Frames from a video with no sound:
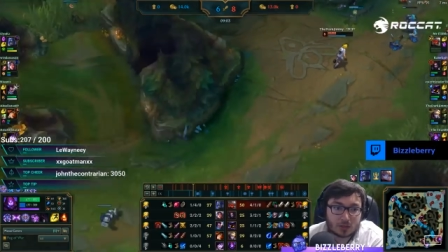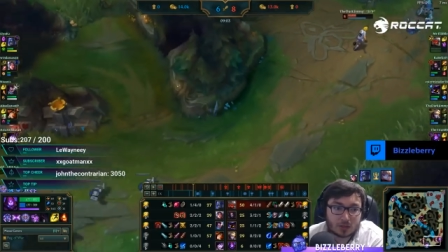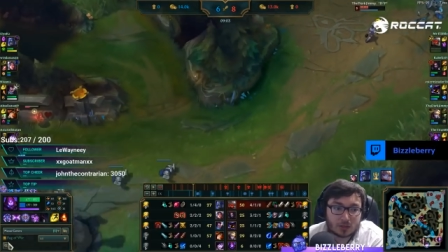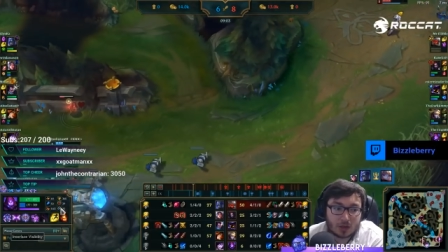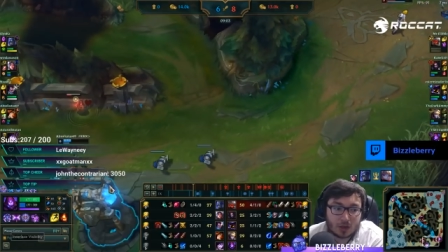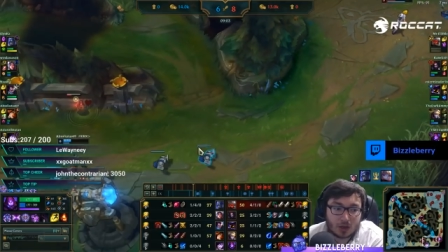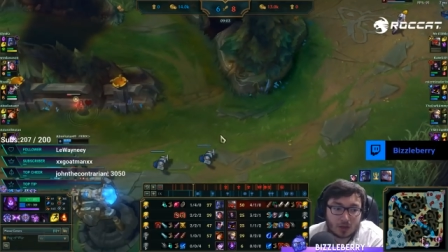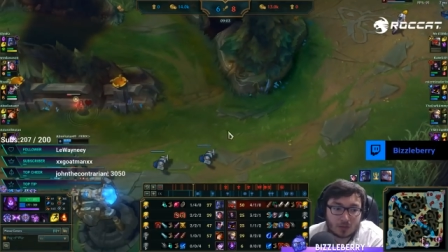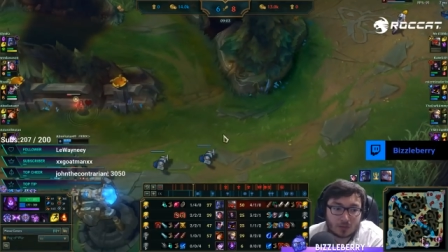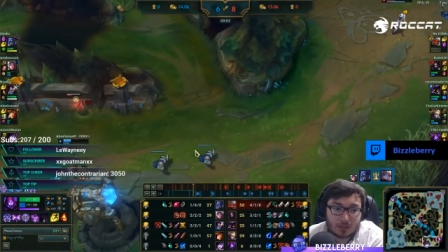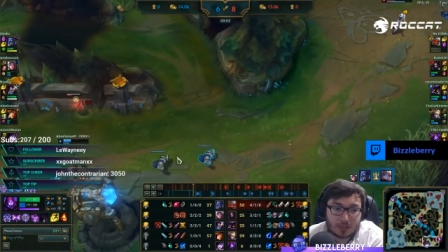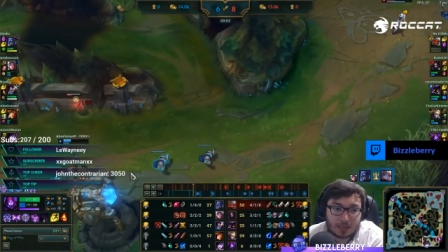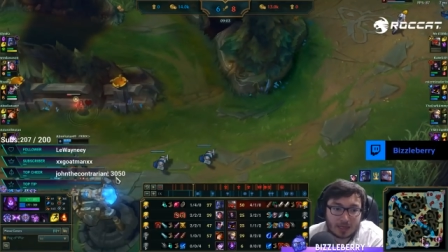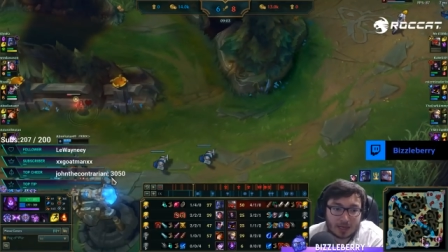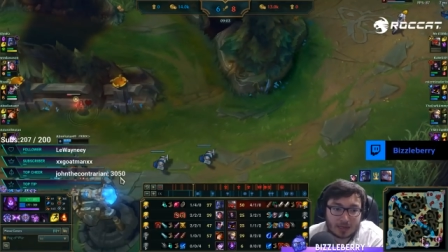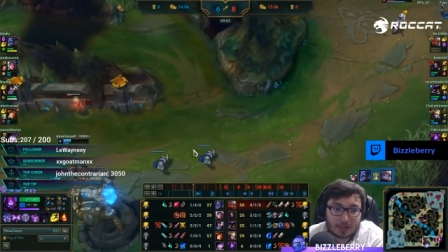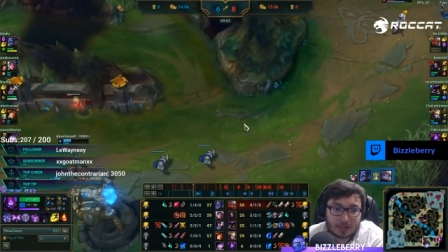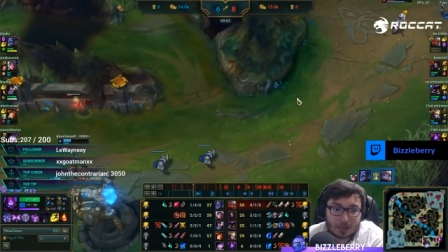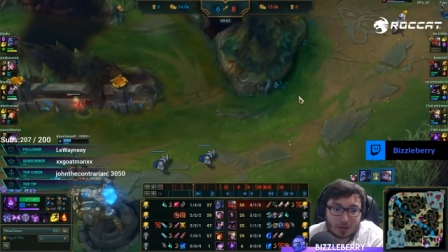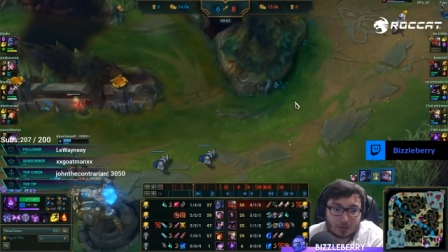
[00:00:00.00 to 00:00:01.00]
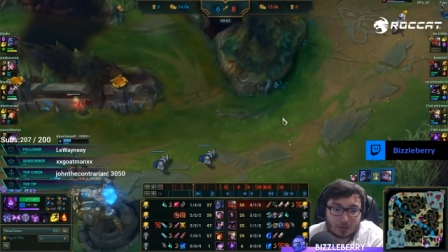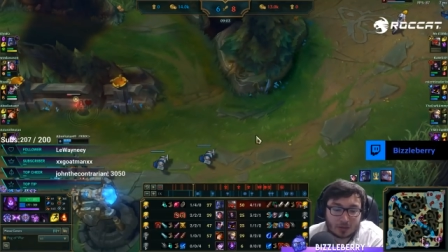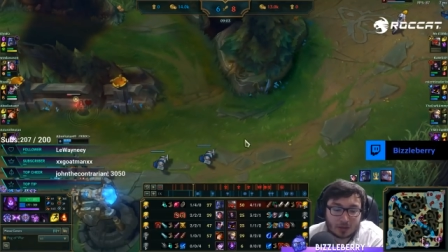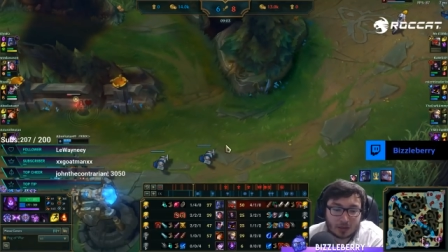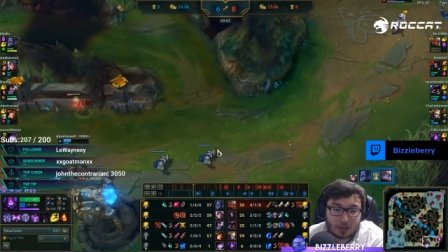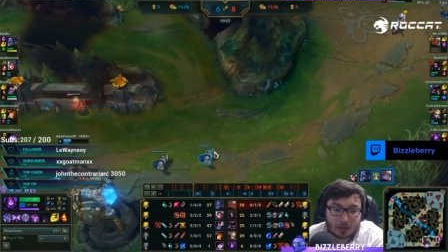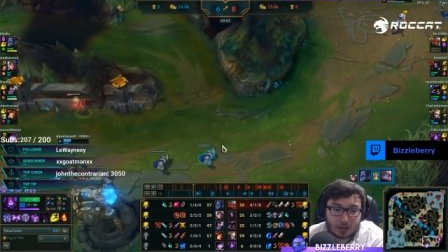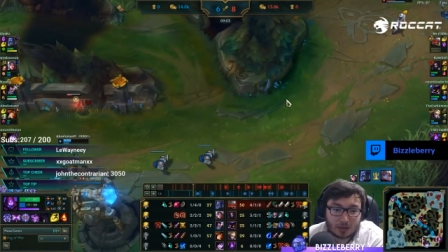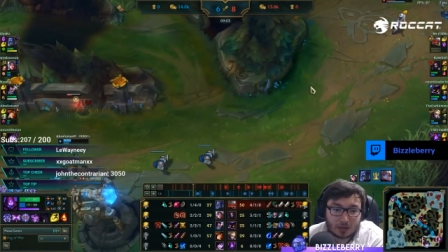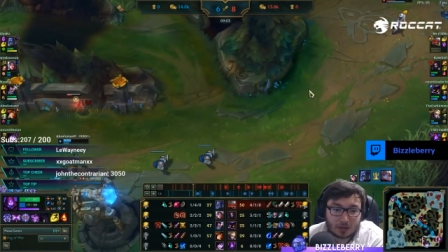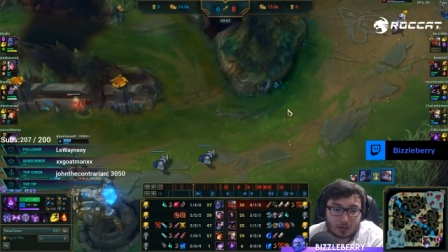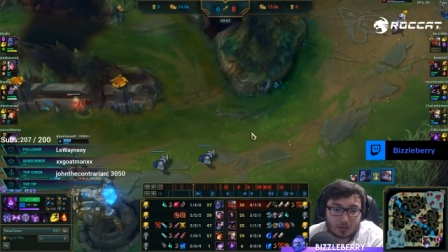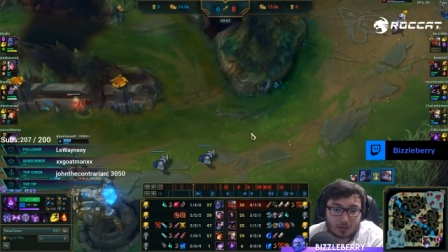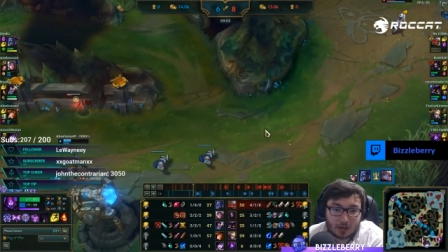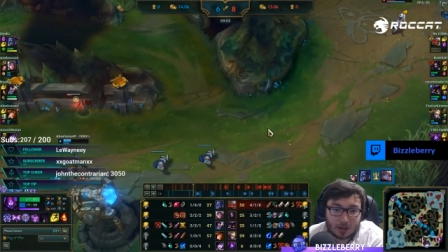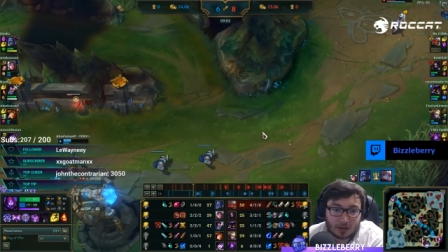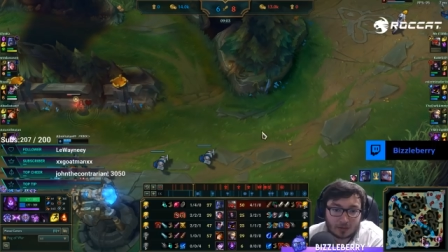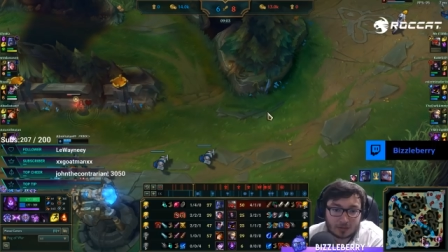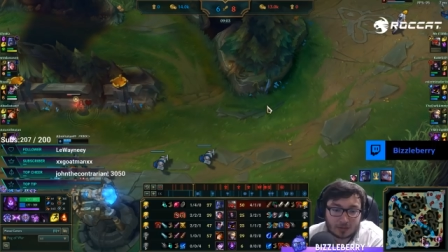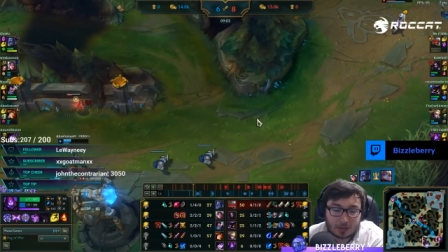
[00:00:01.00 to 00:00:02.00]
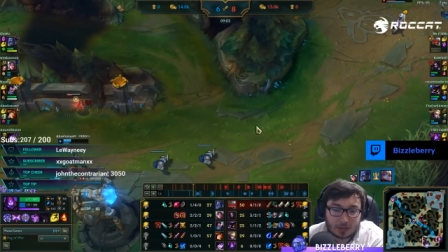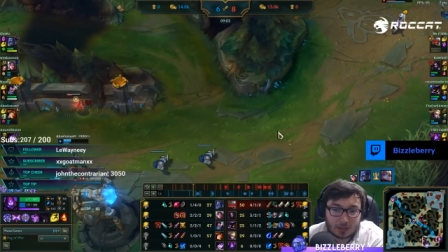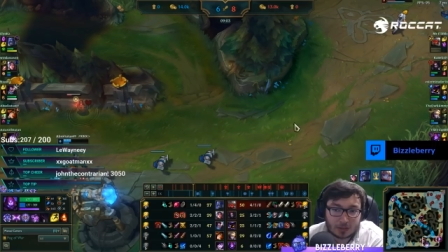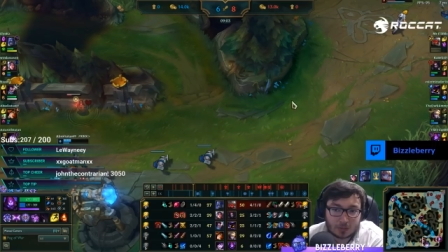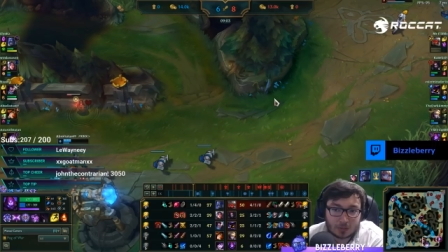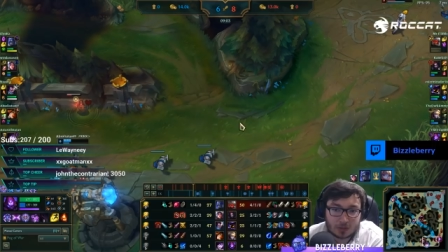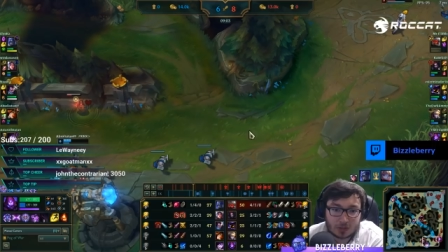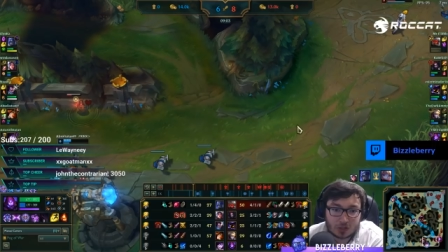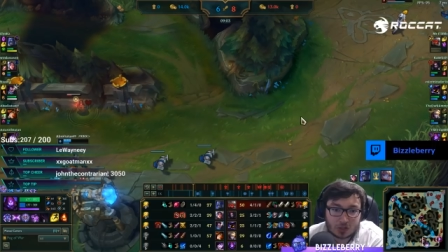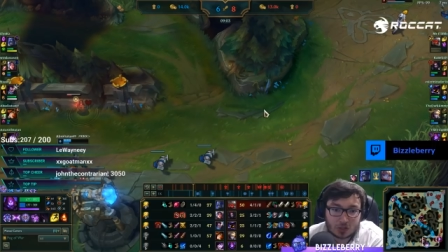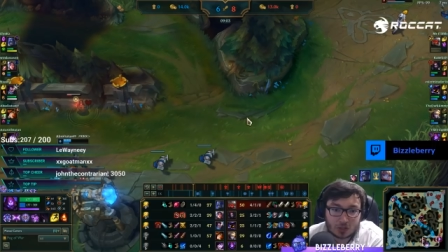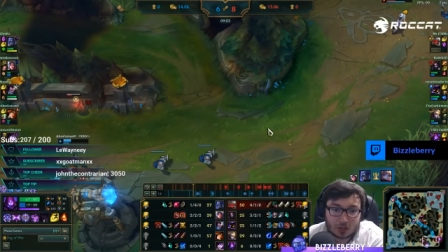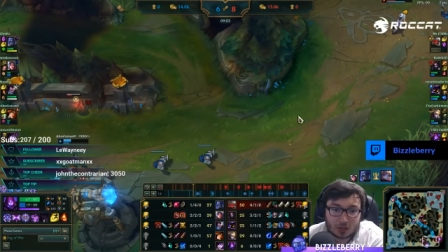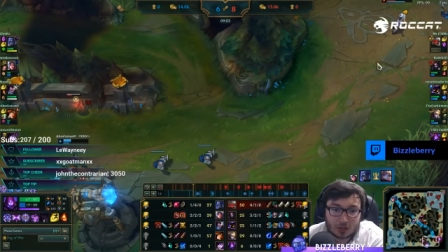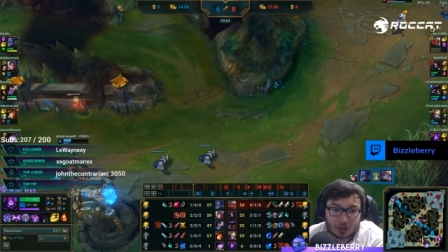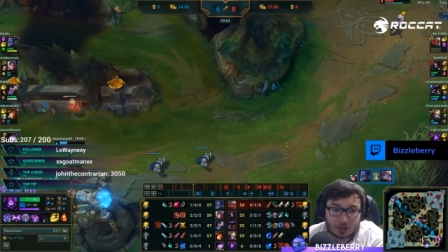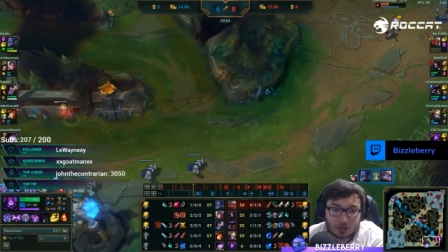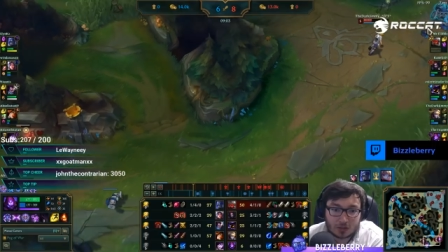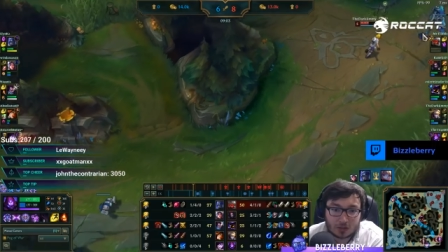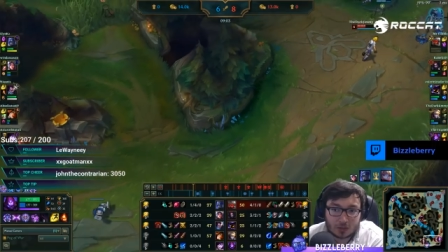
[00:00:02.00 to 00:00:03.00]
time to get down here, down to this position here.